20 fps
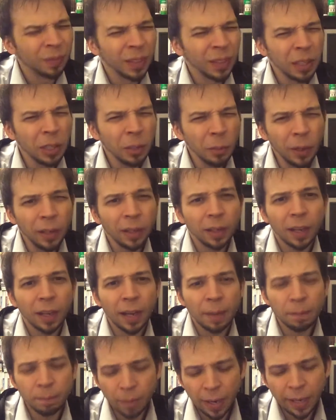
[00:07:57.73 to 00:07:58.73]
You know what? I
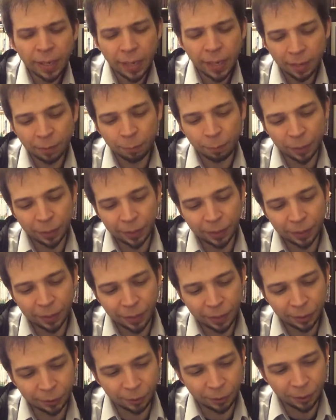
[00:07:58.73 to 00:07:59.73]
might have played it
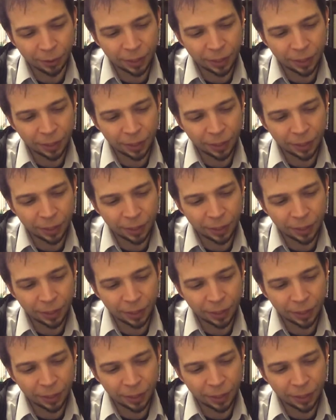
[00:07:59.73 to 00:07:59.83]
actually.